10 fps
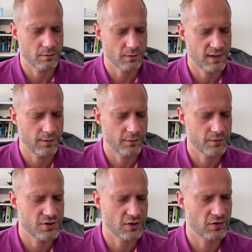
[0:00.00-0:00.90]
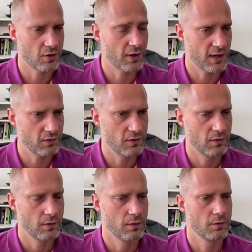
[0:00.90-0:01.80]
give just tokens
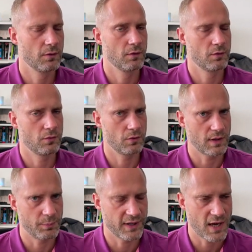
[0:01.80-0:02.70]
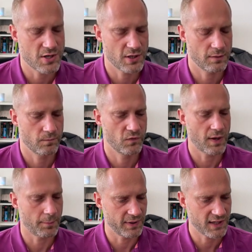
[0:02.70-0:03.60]
to the application
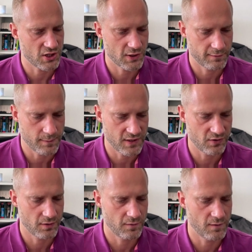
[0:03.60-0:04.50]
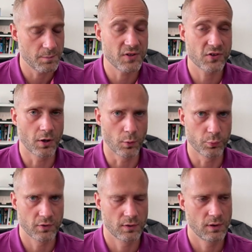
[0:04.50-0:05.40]
will be
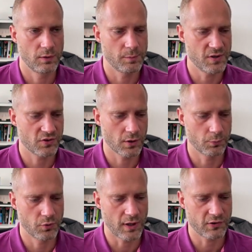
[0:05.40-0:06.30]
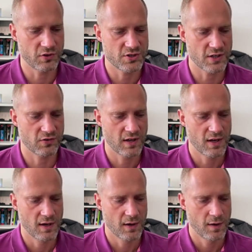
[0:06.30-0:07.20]
scoped to access just
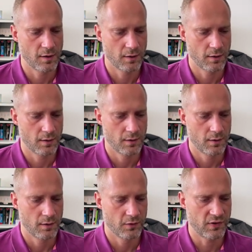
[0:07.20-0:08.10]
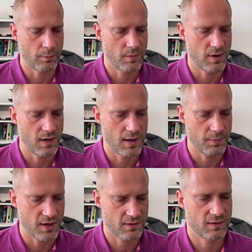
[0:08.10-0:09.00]
some
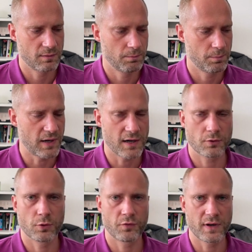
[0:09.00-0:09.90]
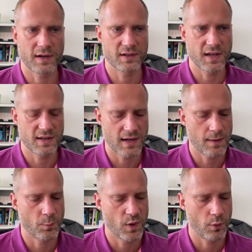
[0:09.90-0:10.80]
limit part of our
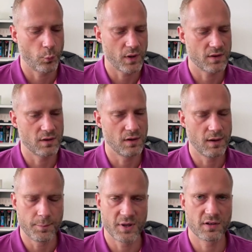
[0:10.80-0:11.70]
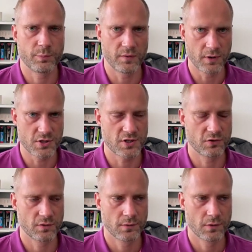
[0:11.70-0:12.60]
data with limited
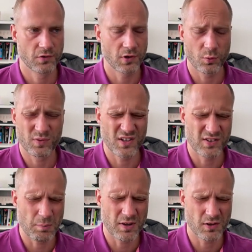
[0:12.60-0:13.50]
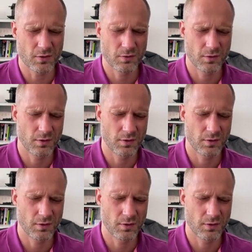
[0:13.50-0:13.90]
privileges. So that's a better